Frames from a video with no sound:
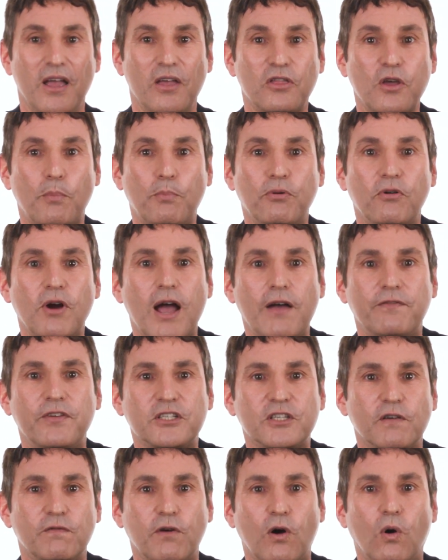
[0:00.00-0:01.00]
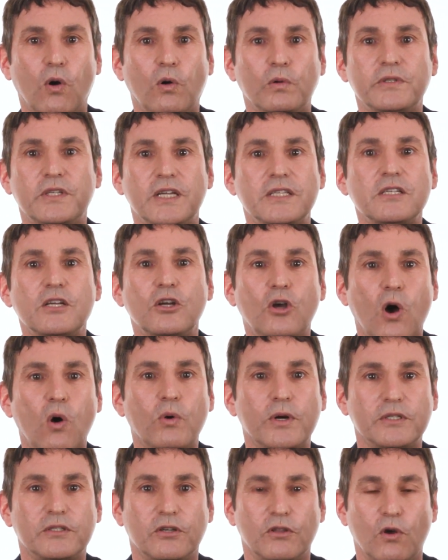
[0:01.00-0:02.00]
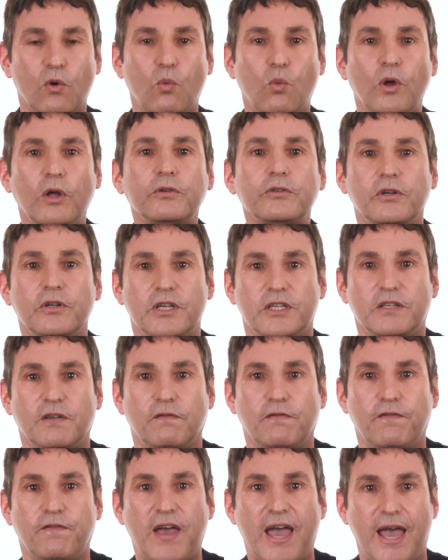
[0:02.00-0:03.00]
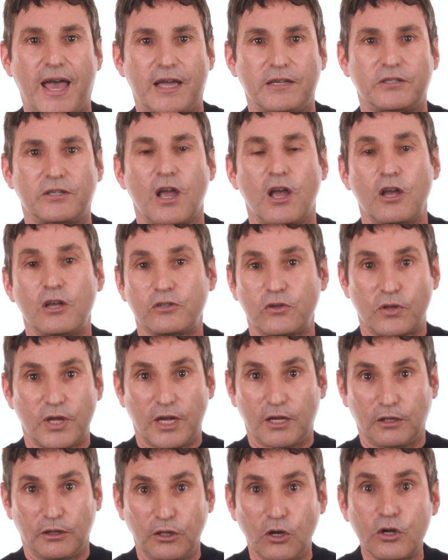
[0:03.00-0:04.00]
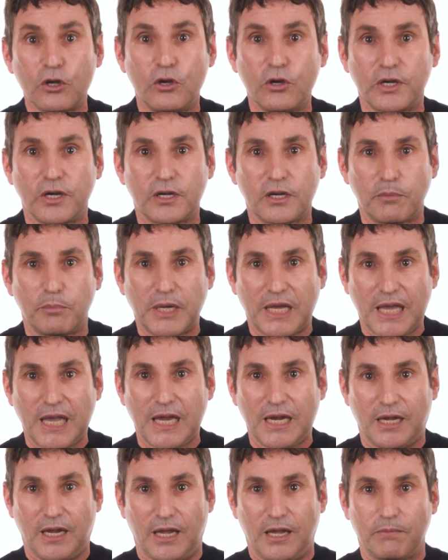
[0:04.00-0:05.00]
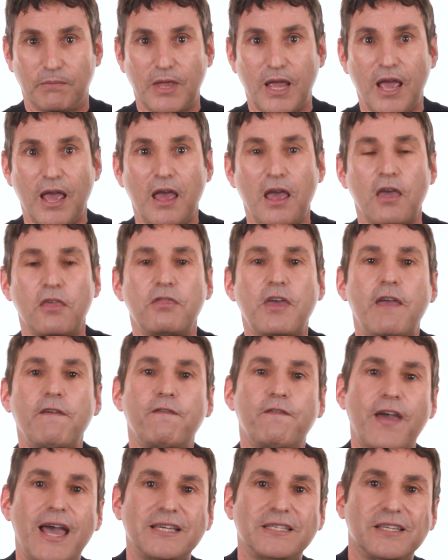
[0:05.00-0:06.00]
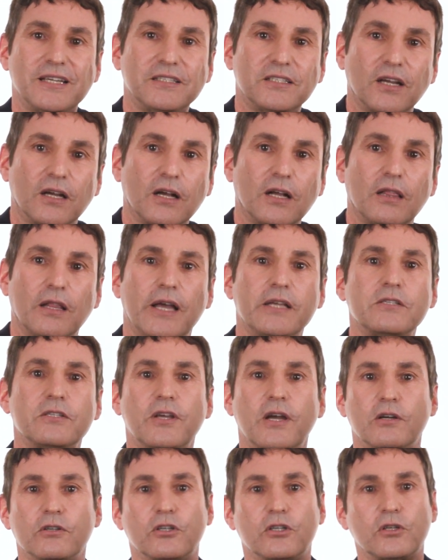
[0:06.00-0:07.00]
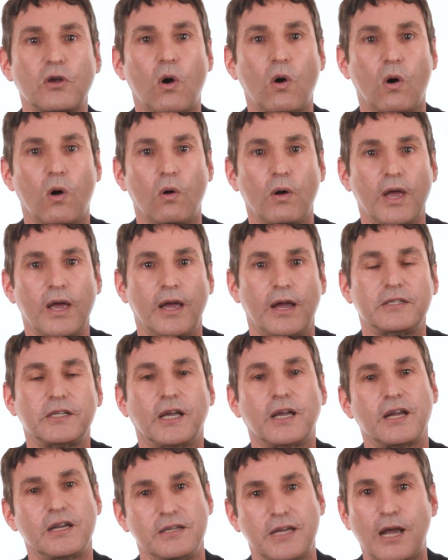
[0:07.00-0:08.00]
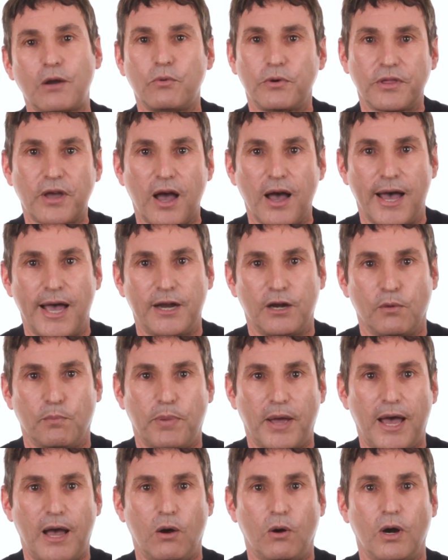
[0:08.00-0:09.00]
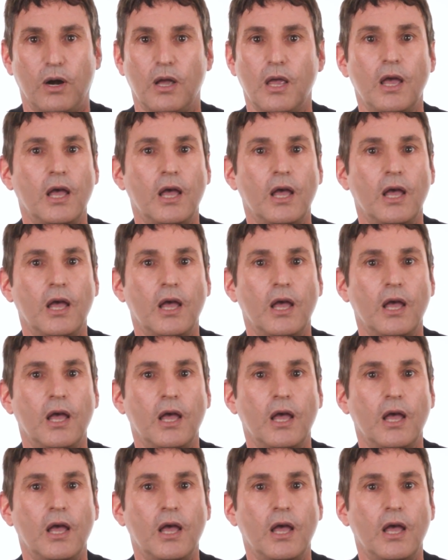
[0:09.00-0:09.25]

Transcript: the prophets of old didn't go into the wilderness and fast so they could look good in a bikini. They fasted to cleanse their soul and to connect with a higher power.